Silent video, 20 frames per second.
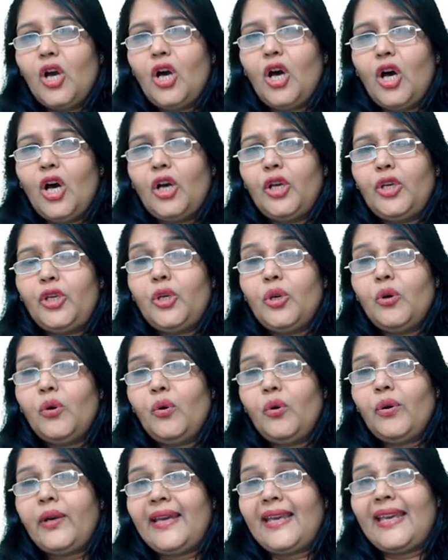uh,
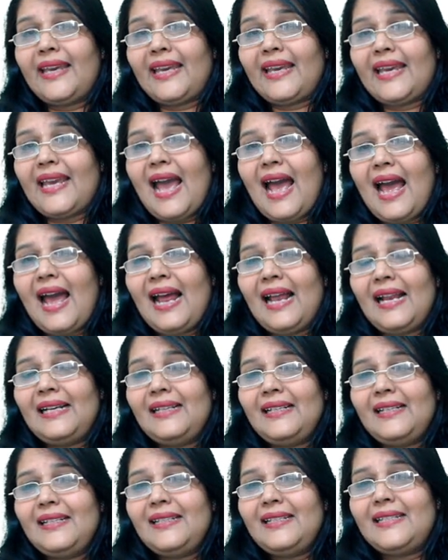you can
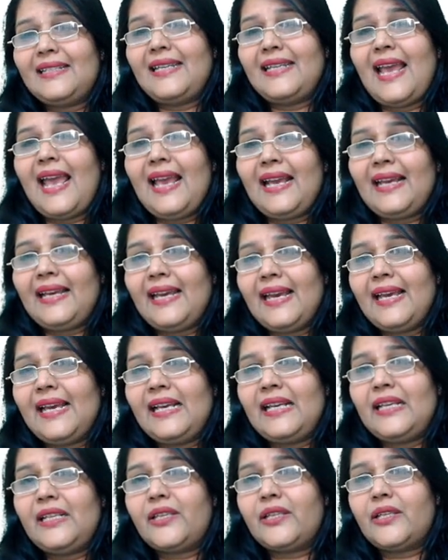take
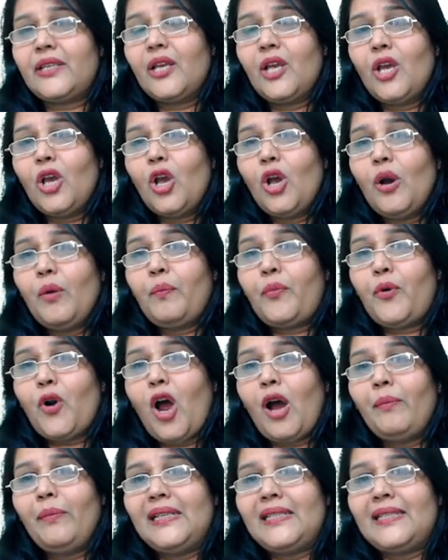his
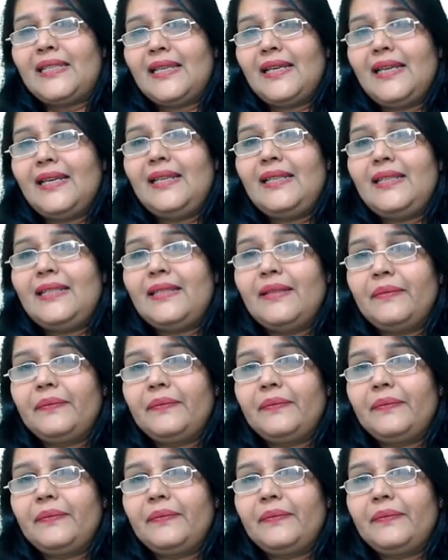promises.